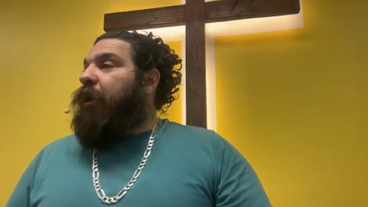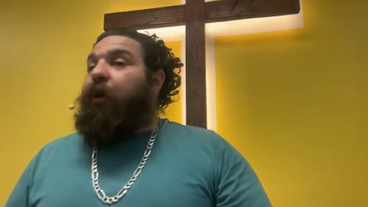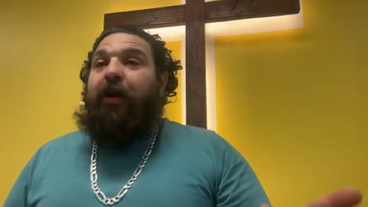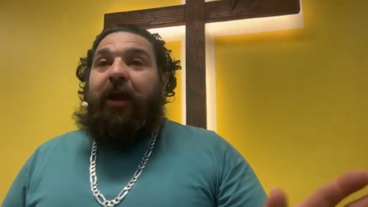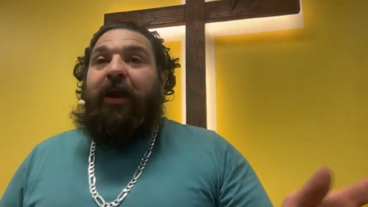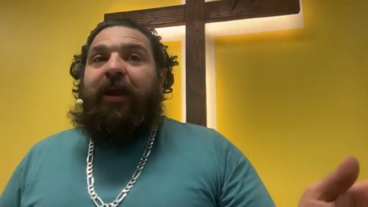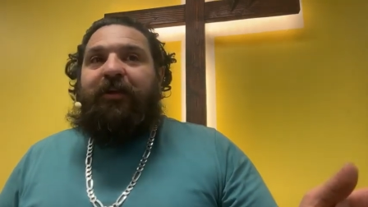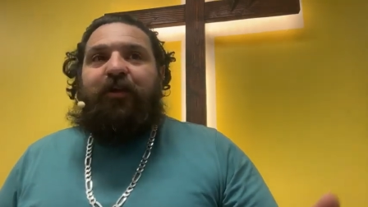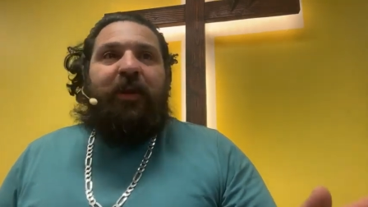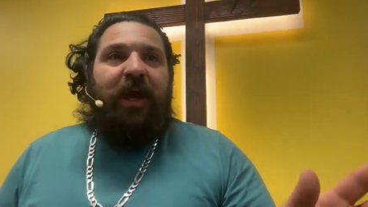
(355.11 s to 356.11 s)
Okay,
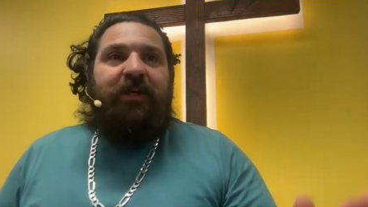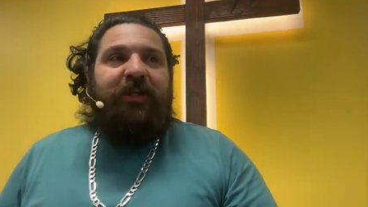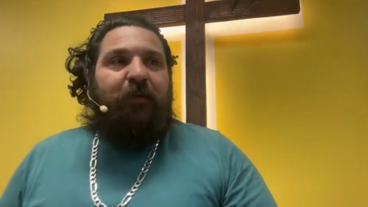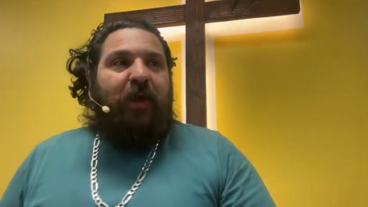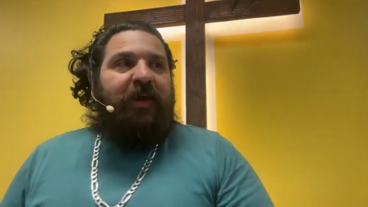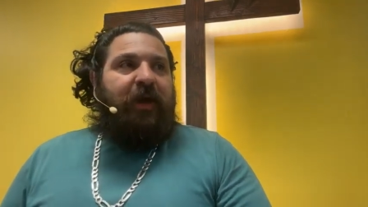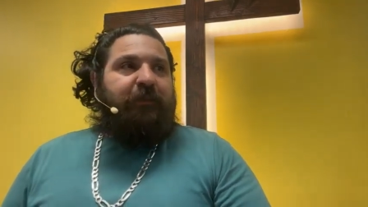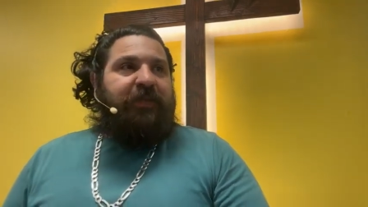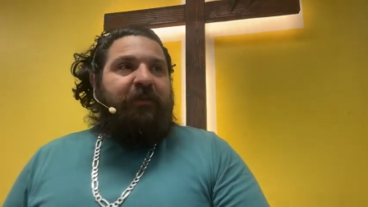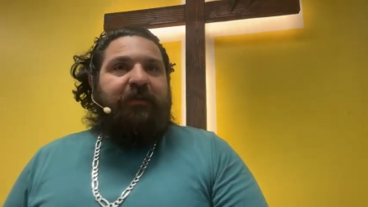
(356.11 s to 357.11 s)
so the next day Riley
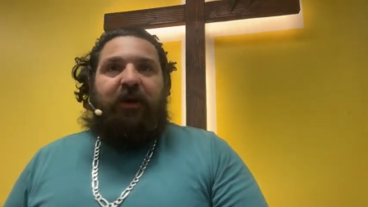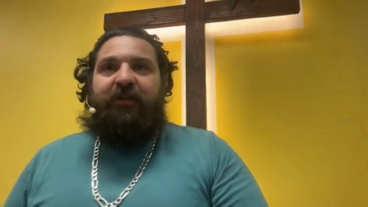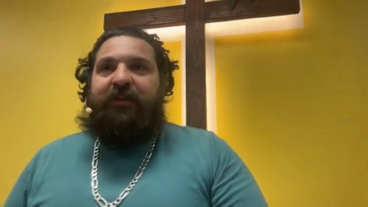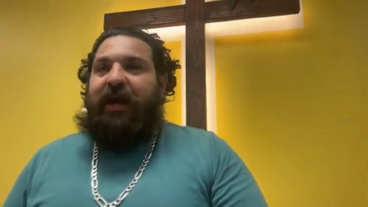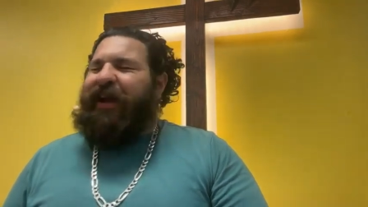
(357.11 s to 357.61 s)
comes downstairs and I,